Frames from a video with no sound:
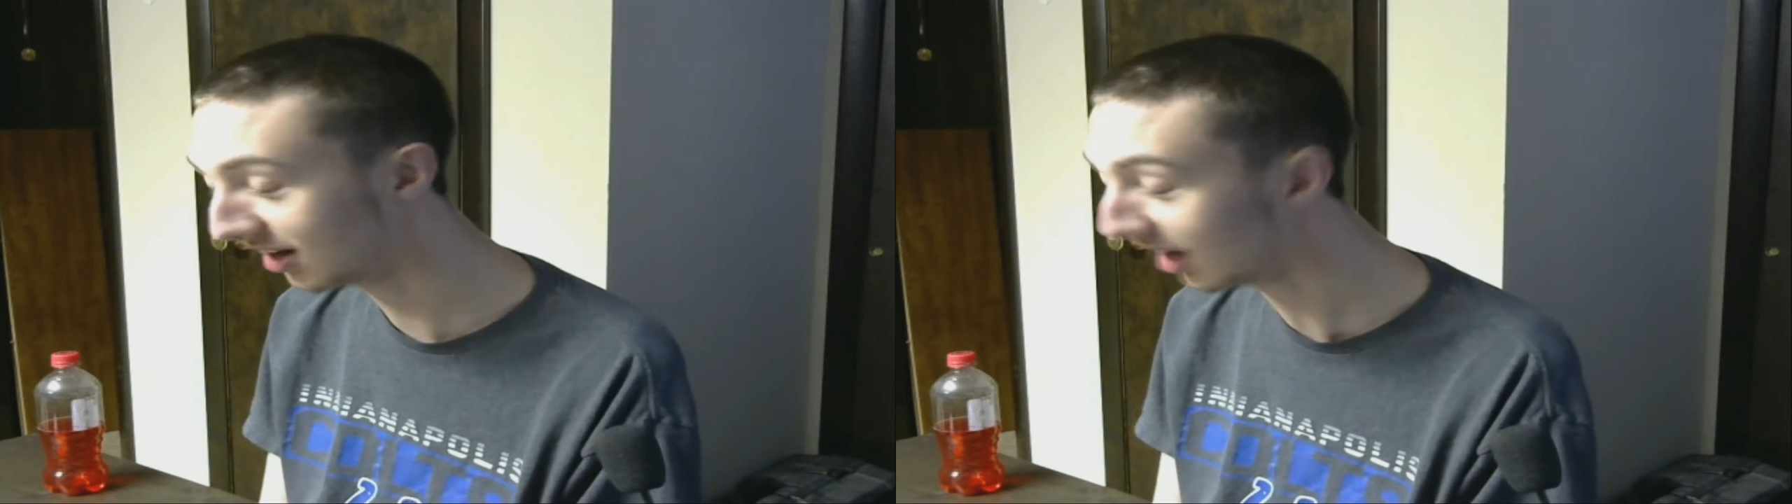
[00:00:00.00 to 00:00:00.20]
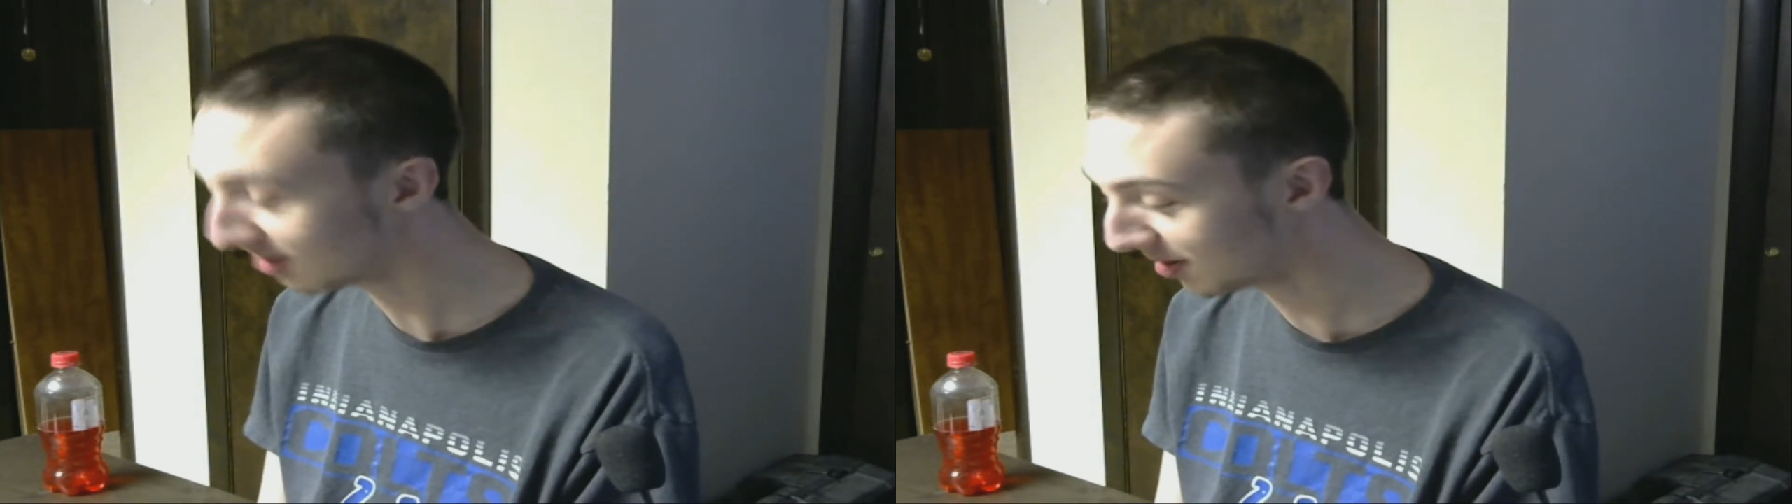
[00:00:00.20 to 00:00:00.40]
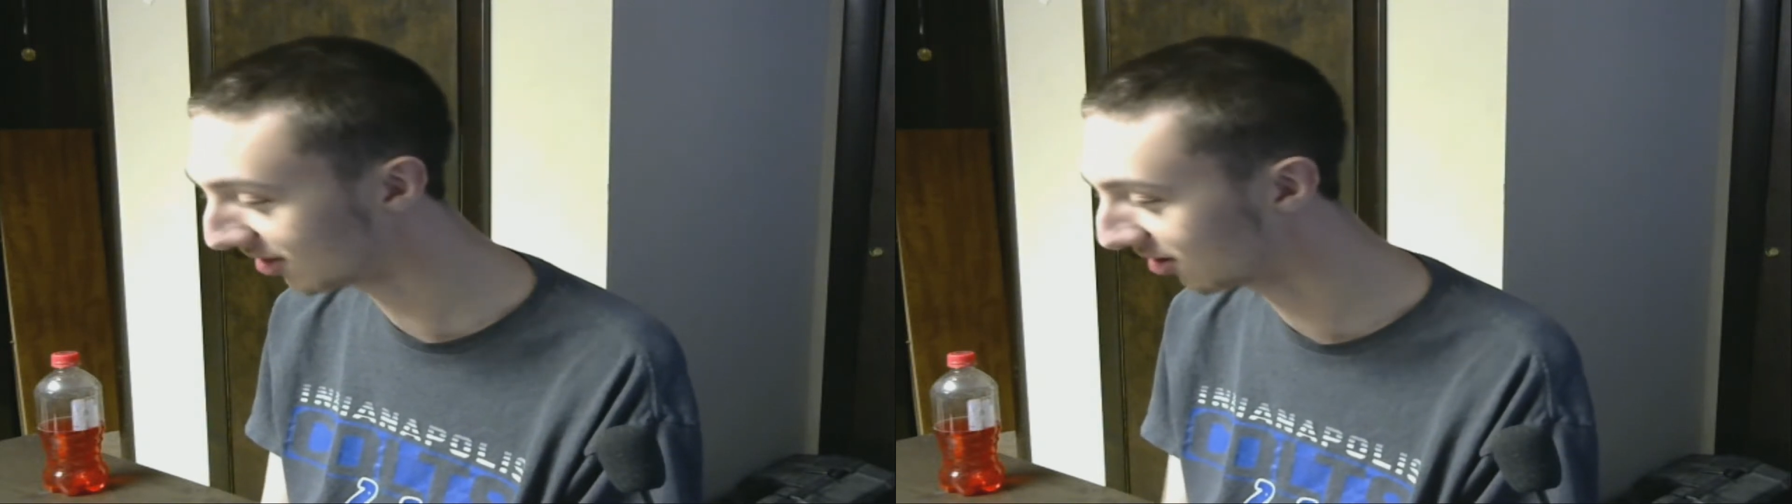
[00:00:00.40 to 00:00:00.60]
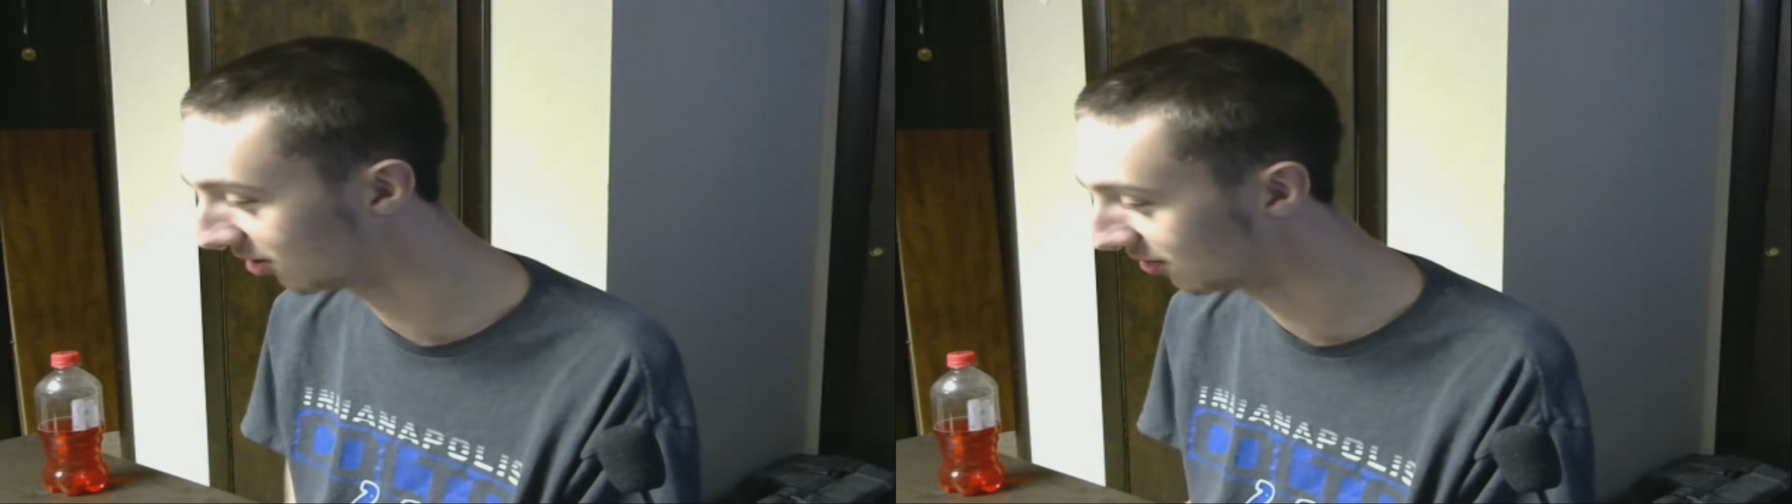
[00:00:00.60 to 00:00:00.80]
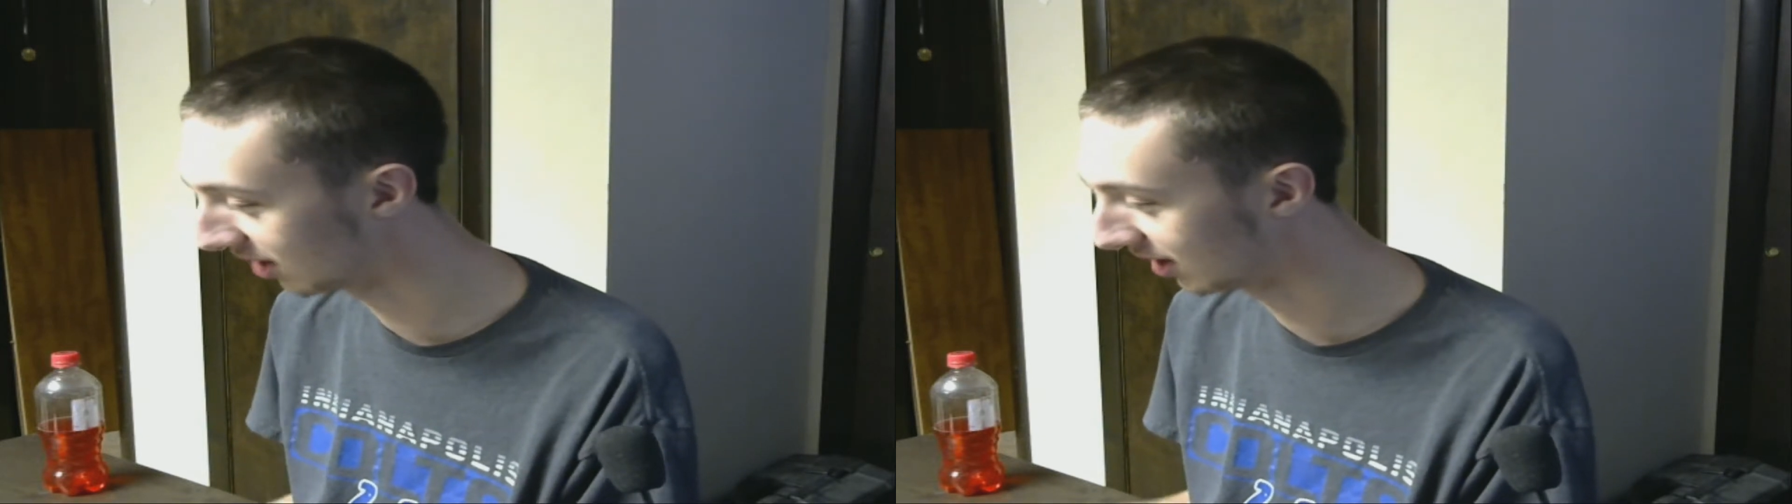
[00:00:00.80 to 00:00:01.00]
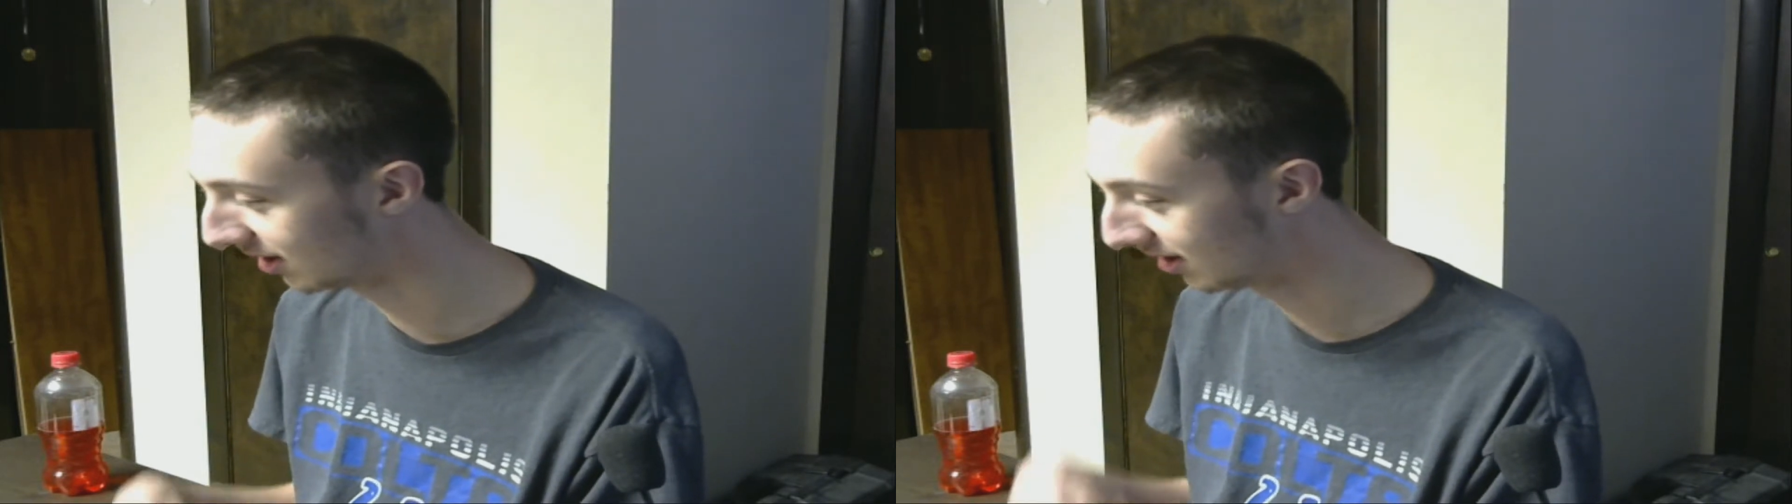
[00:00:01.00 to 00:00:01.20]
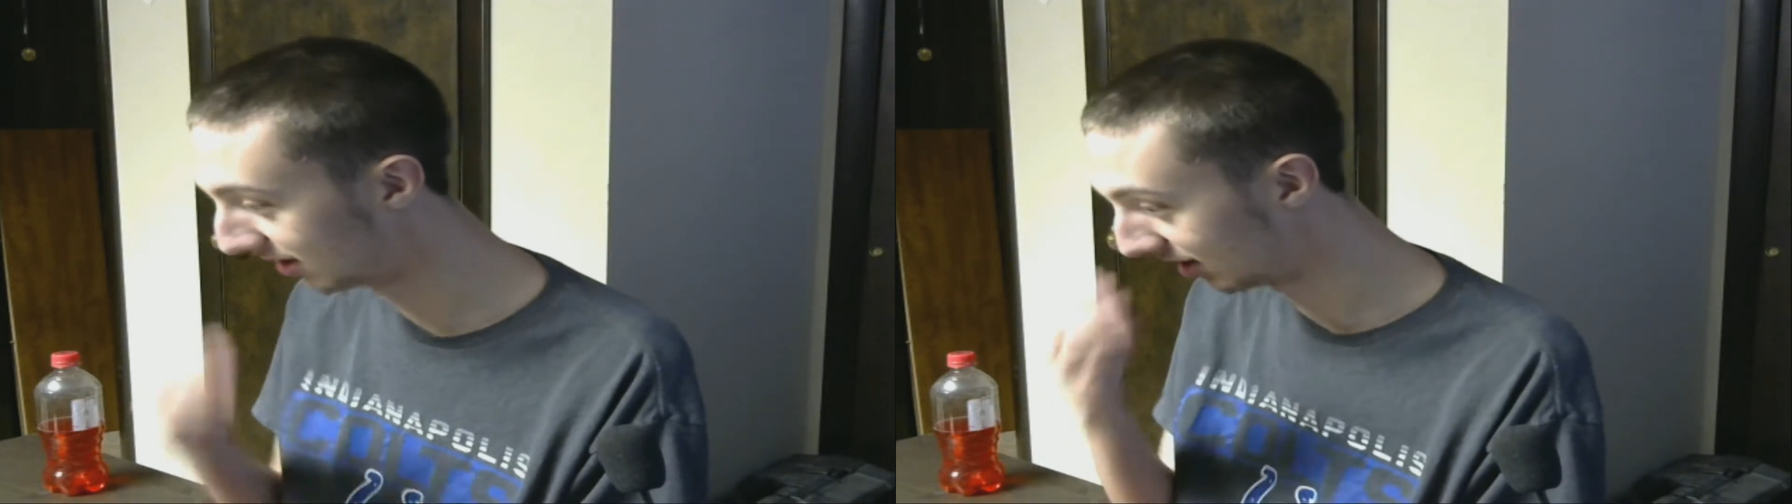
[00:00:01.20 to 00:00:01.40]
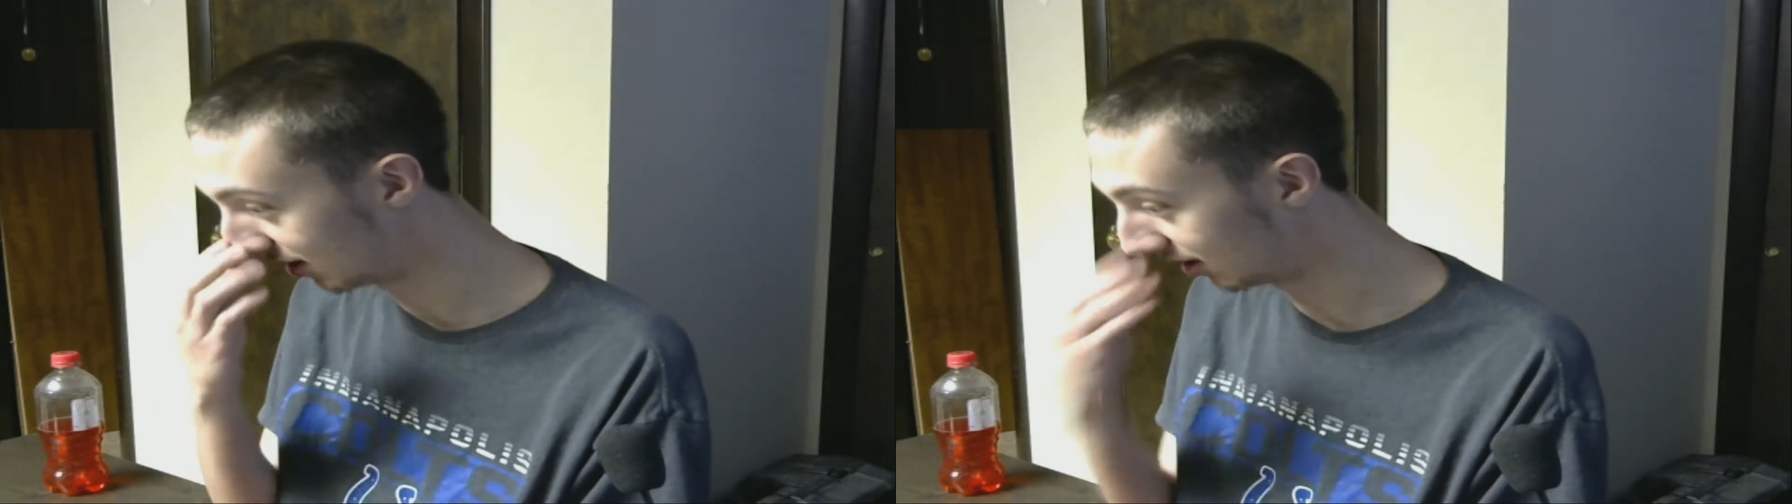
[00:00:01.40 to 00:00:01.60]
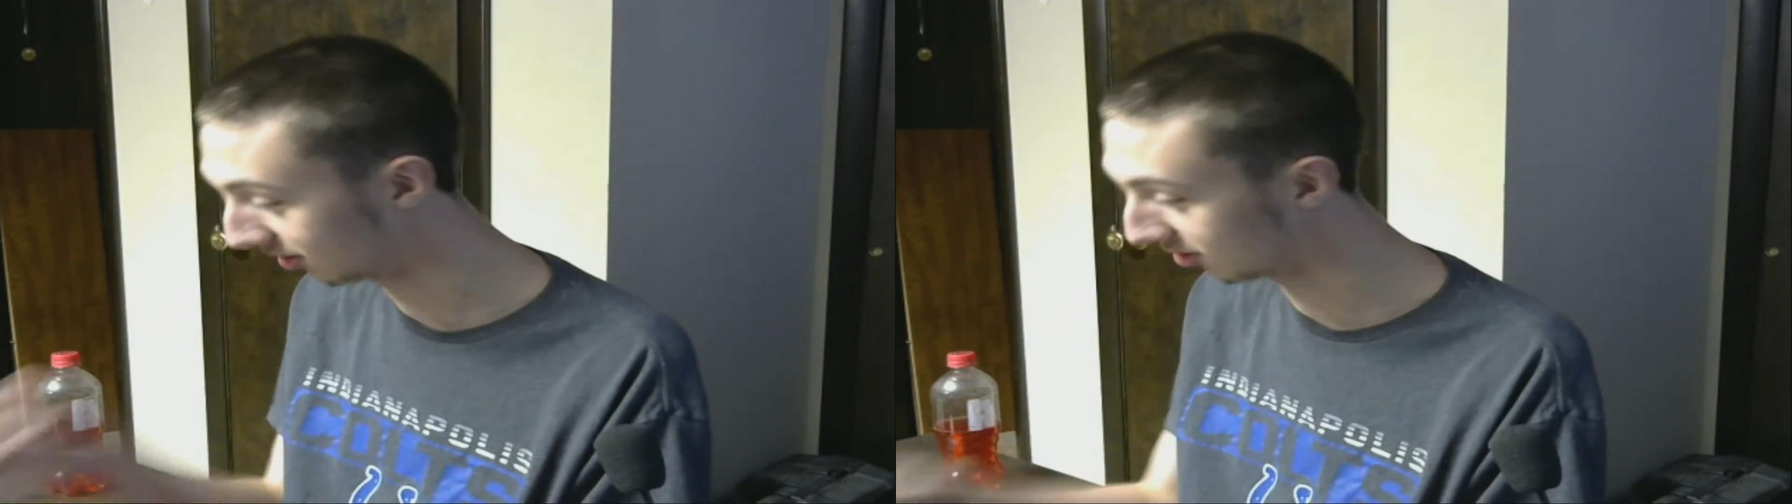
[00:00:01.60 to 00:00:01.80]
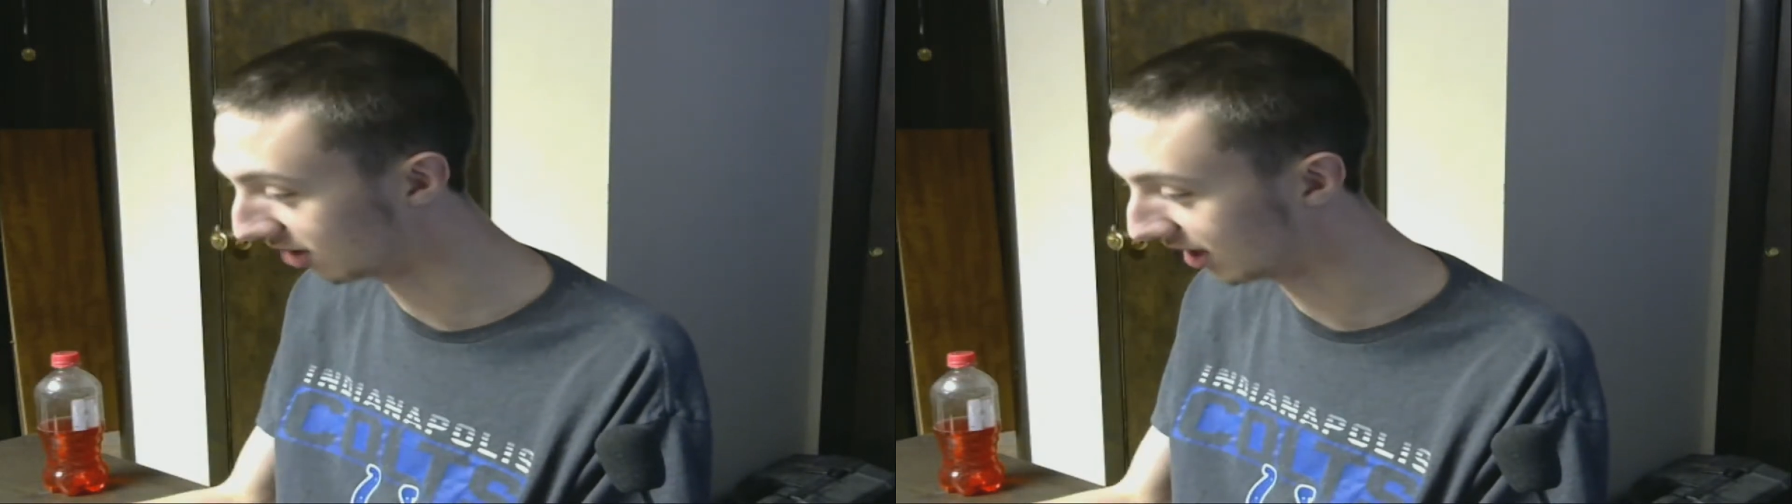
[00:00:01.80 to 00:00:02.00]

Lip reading: Not Domestic Girlfriend. So try